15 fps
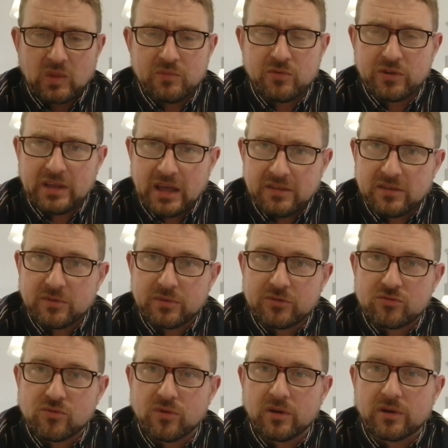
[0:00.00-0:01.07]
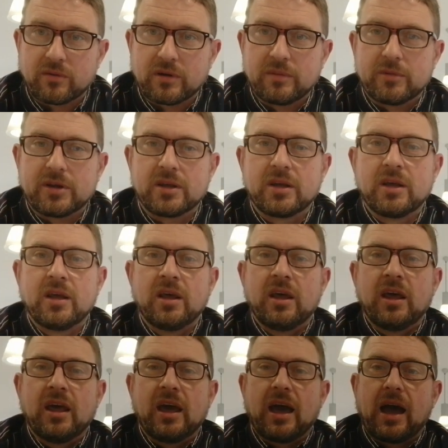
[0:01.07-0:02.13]
for the end of the withdrawal agreement,
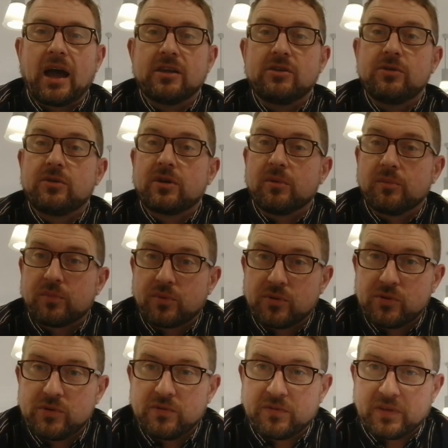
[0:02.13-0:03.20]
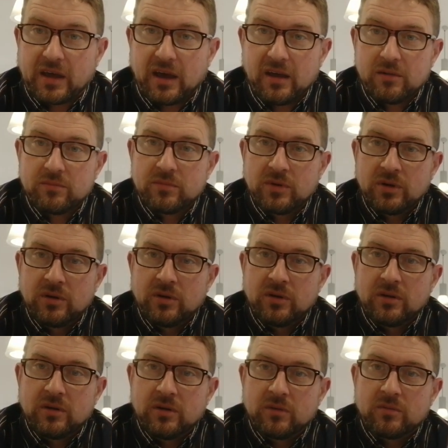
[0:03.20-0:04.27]
and you can prove that
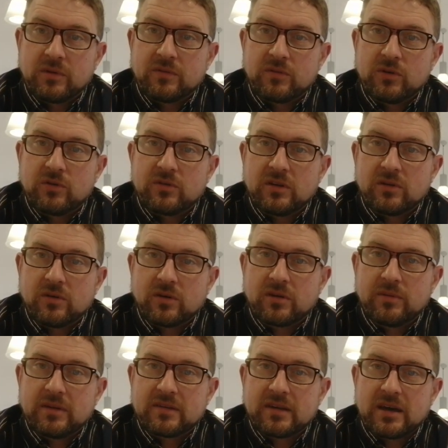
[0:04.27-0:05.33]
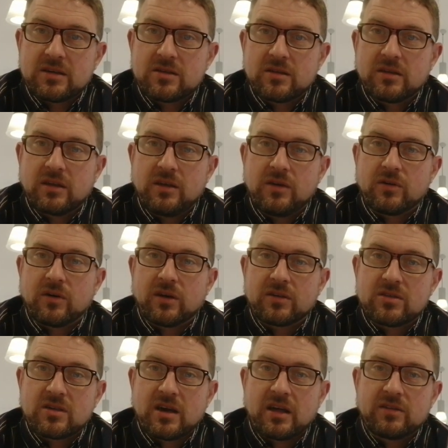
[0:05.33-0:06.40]
with using documentation, then you've got a
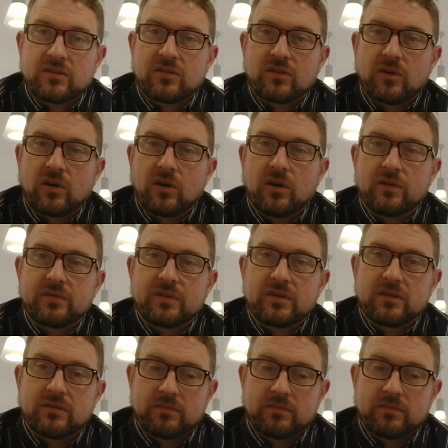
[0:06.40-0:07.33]
chance of